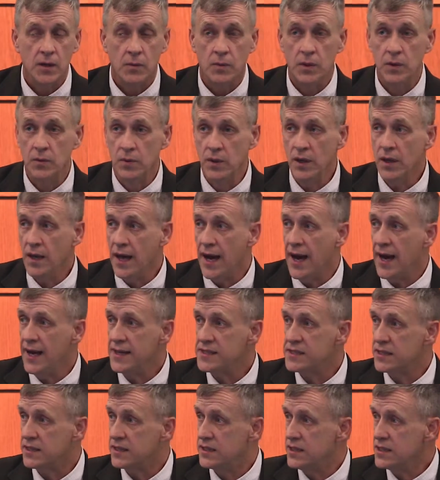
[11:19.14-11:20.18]
We
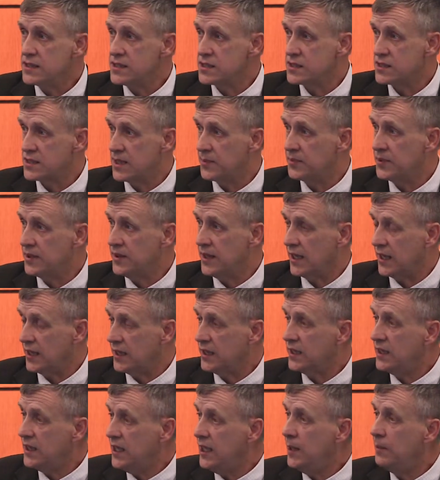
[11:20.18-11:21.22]
realize that this is something that
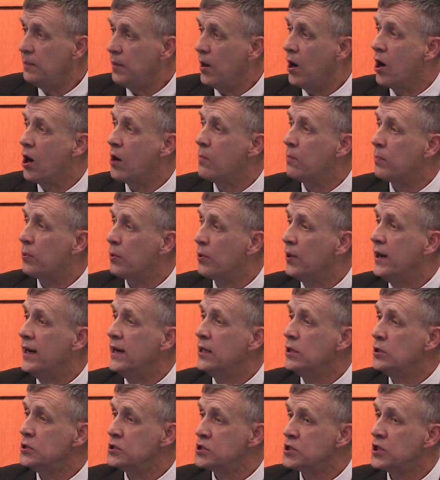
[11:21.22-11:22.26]
can keep our
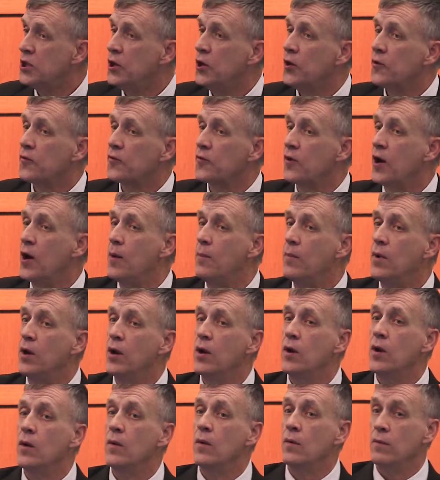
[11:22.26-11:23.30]
prayers from
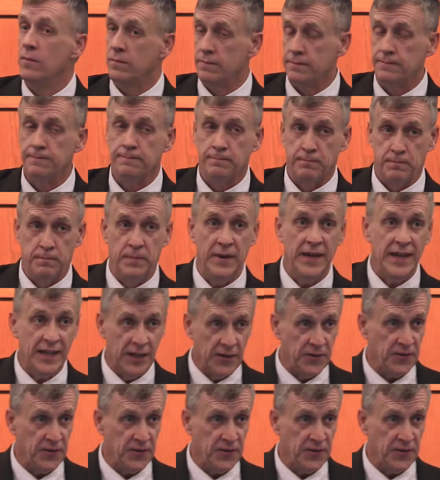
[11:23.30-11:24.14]
being